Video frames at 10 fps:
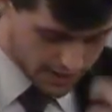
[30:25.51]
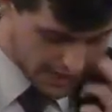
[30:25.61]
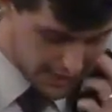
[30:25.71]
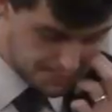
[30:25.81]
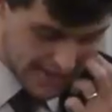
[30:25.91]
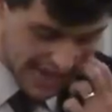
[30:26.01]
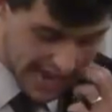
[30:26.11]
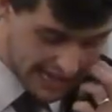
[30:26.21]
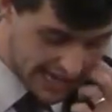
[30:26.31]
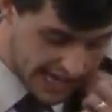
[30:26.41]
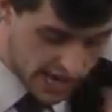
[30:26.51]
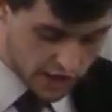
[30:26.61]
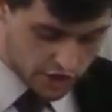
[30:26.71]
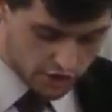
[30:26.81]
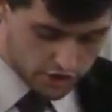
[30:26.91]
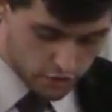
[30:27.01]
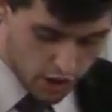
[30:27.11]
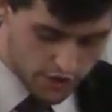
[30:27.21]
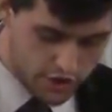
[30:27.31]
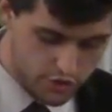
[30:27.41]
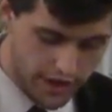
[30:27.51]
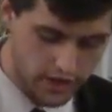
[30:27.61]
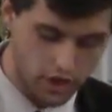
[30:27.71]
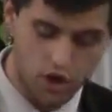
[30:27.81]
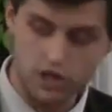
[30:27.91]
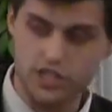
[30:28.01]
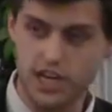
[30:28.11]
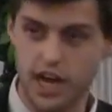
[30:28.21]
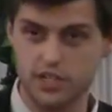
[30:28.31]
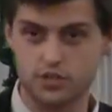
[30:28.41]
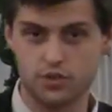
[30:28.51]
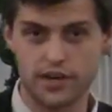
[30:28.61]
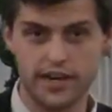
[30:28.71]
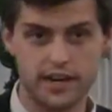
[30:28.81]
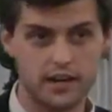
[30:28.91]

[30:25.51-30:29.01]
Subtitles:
He's beheaded. You're thrown into a large country,